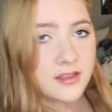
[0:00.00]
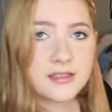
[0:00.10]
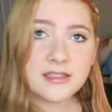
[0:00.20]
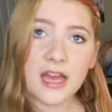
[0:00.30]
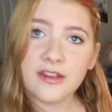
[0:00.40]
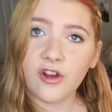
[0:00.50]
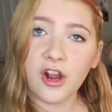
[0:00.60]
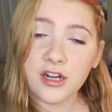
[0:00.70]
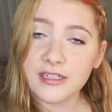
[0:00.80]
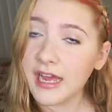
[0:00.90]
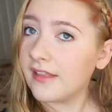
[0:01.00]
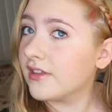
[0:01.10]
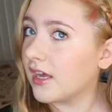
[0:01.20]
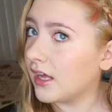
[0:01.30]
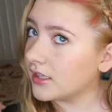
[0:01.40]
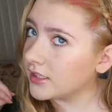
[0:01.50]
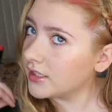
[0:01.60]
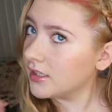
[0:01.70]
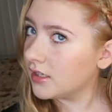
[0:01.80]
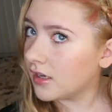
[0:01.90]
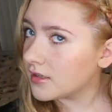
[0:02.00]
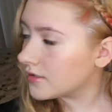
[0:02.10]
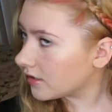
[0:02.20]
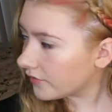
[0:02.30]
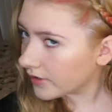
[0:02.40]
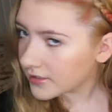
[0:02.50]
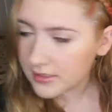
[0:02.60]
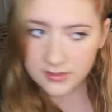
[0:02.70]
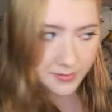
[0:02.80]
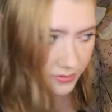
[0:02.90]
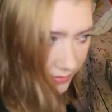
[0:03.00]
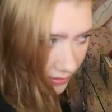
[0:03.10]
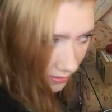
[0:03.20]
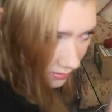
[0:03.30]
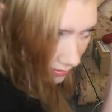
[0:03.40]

This is kind of hard to add the color. Also, I don't know if you guys can see what I'm doing.